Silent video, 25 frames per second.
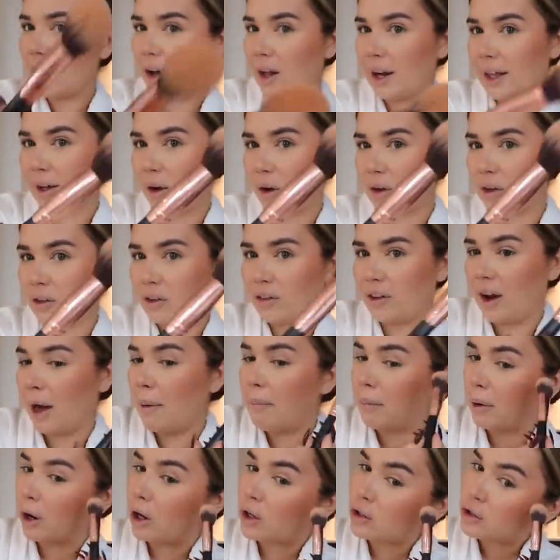like on a
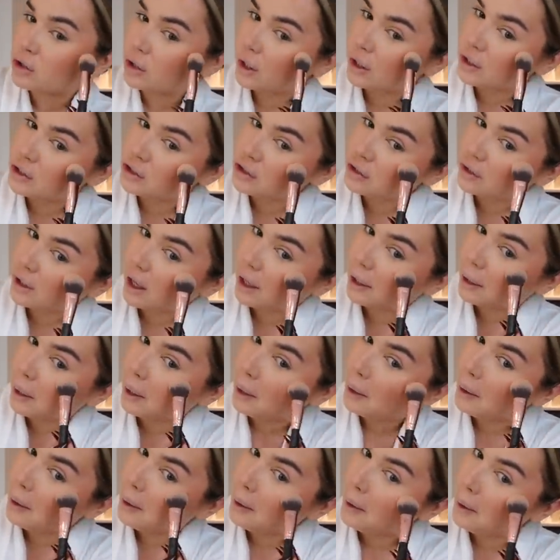flat brush, and I just kind
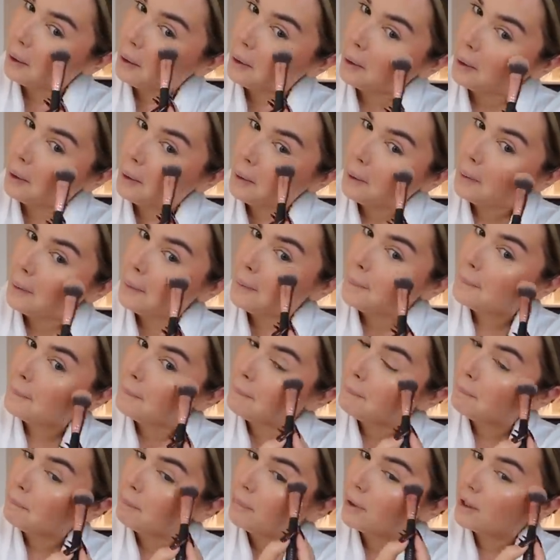of
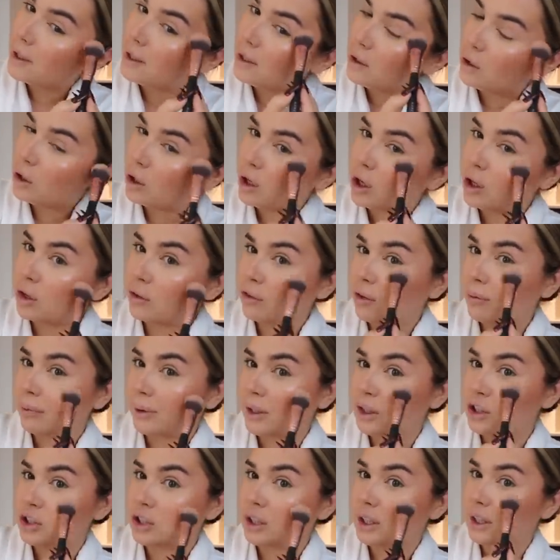put it all over
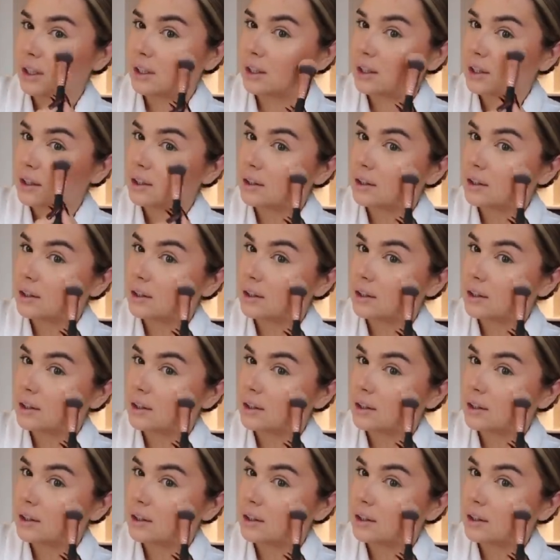my cheek